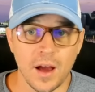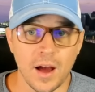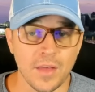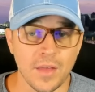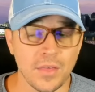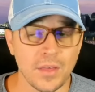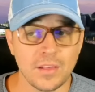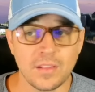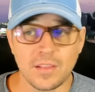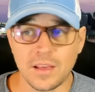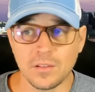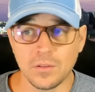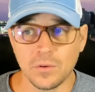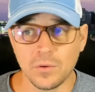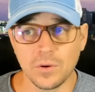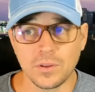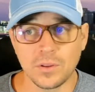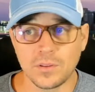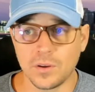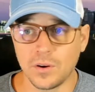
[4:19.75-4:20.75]
I think St.
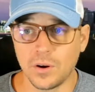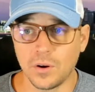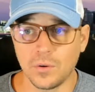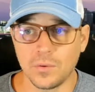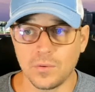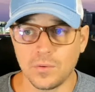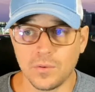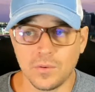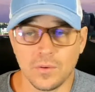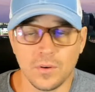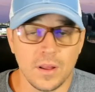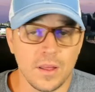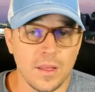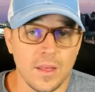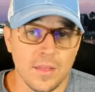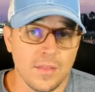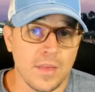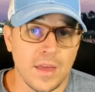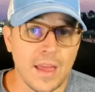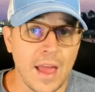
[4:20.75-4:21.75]
Louis, you know,
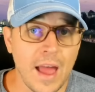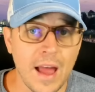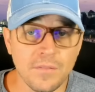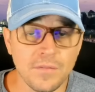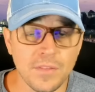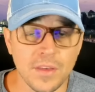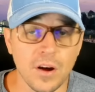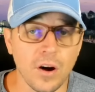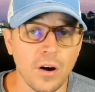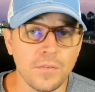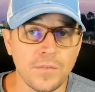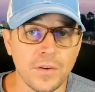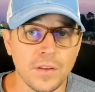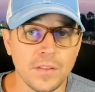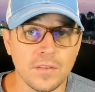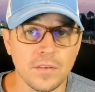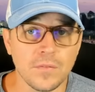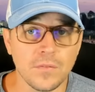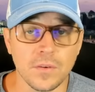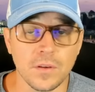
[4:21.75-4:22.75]
they have the
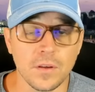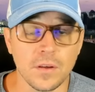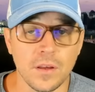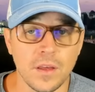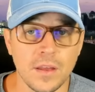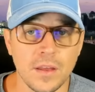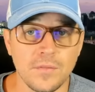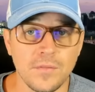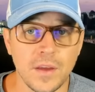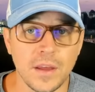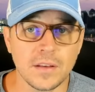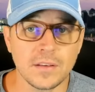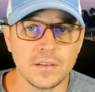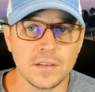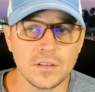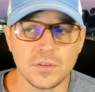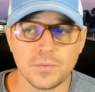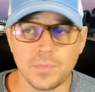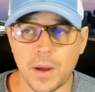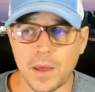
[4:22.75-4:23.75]
offensive
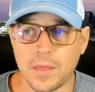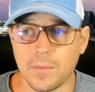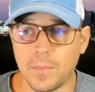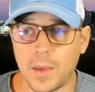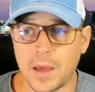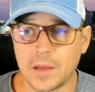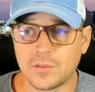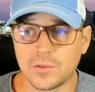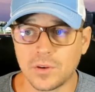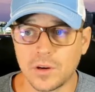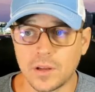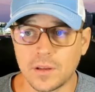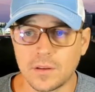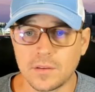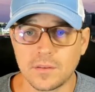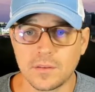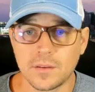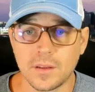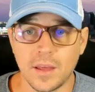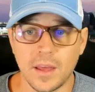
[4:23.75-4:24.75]
advantage by the
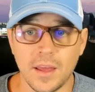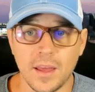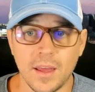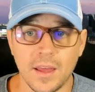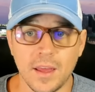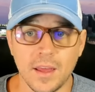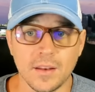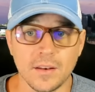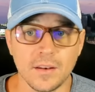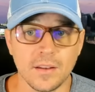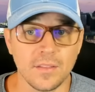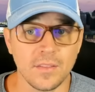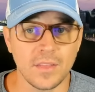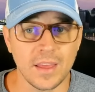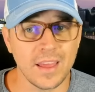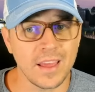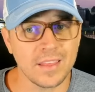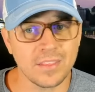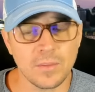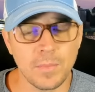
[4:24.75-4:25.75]
metrics, and they
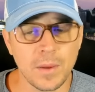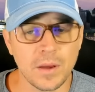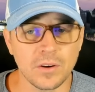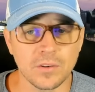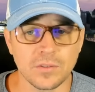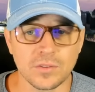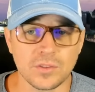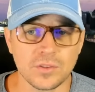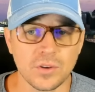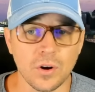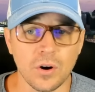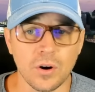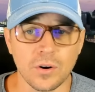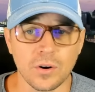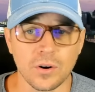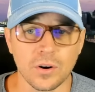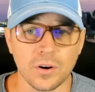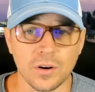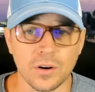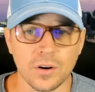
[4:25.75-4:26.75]
got the better
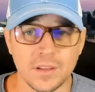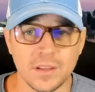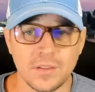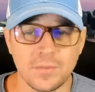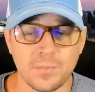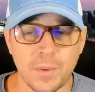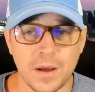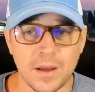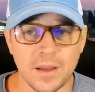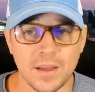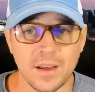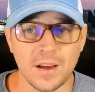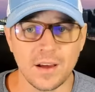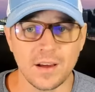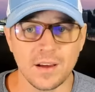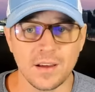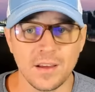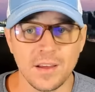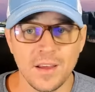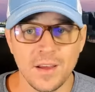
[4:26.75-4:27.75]
starter, at least by
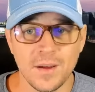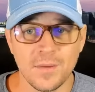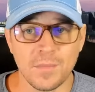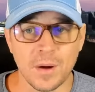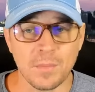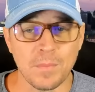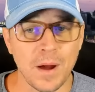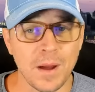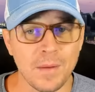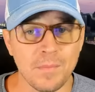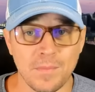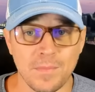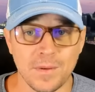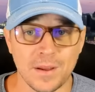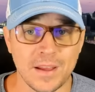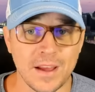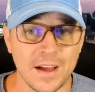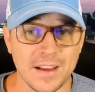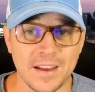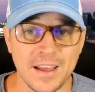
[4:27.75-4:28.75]
uh by my
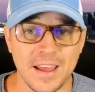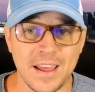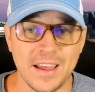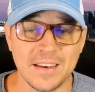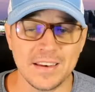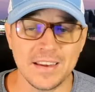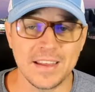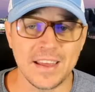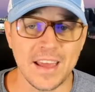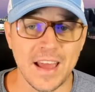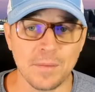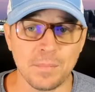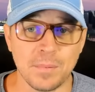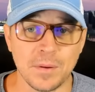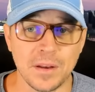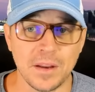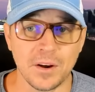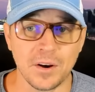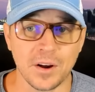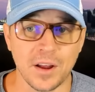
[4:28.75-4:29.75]
kind of
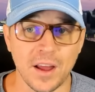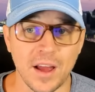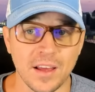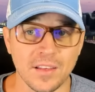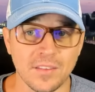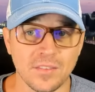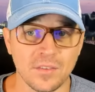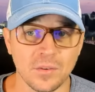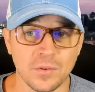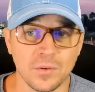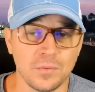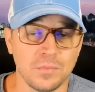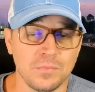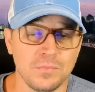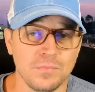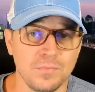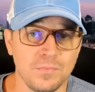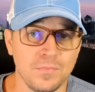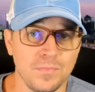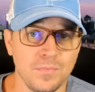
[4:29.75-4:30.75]
handicapping here, guys. So
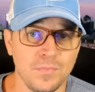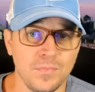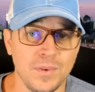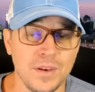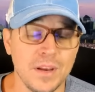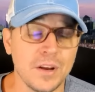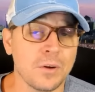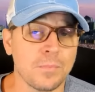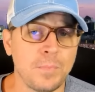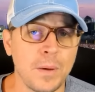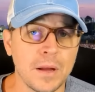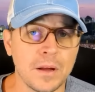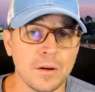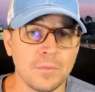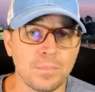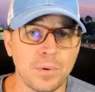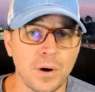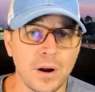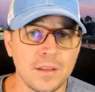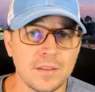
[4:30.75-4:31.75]
near
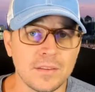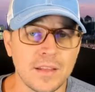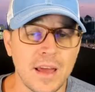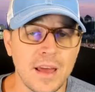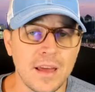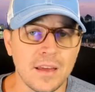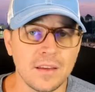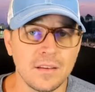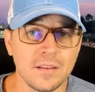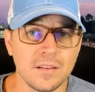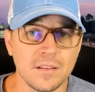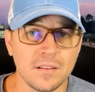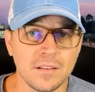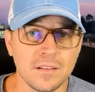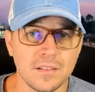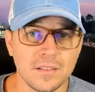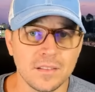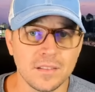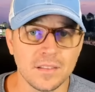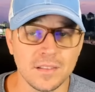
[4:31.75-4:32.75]
pick'em price tag,
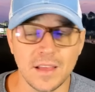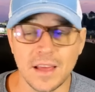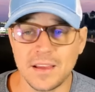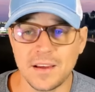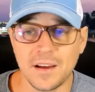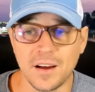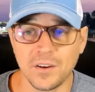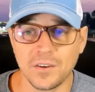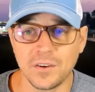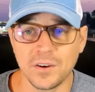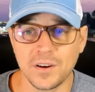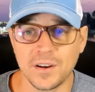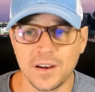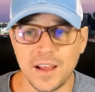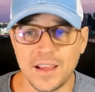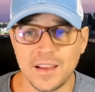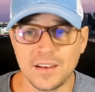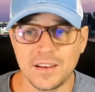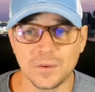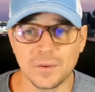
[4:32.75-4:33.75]
lay
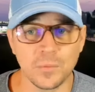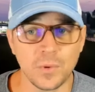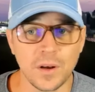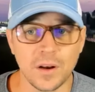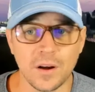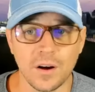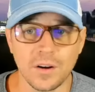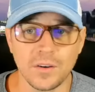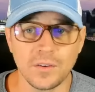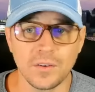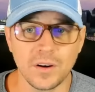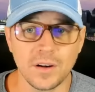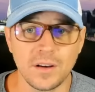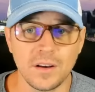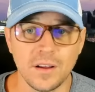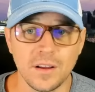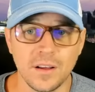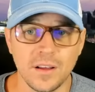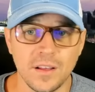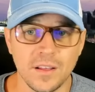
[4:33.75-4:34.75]
108 to win 100.
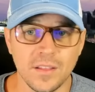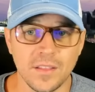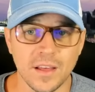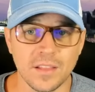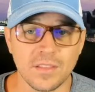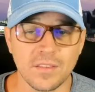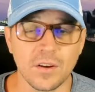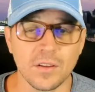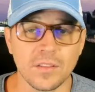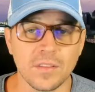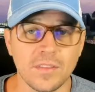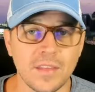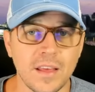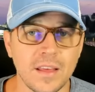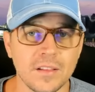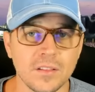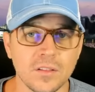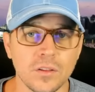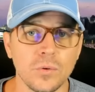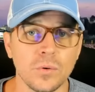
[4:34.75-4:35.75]
That's on
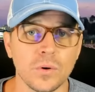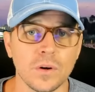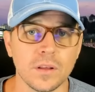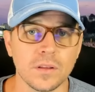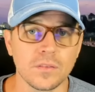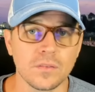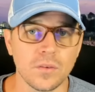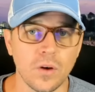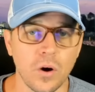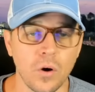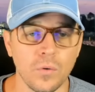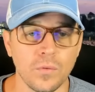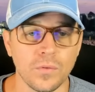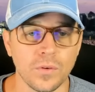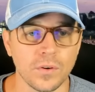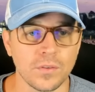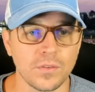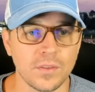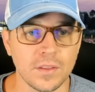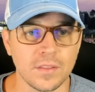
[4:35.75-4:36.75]
St. Louis
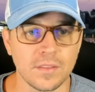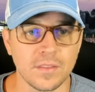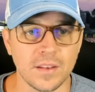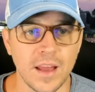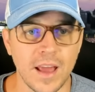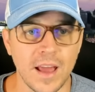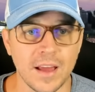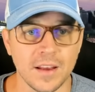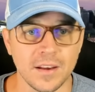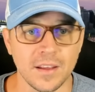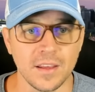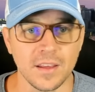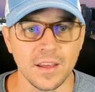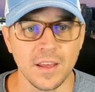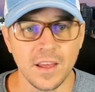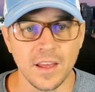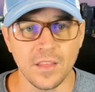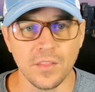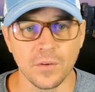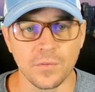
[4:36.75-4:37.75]
over Cincinnati
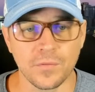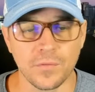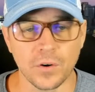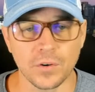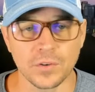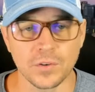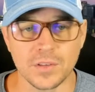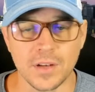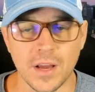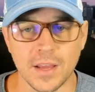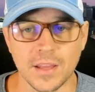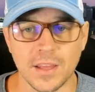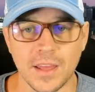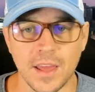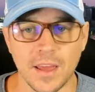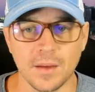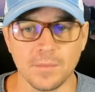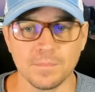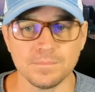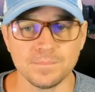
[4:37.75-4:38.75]
in the first night
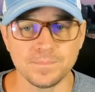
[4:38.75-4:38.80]
game.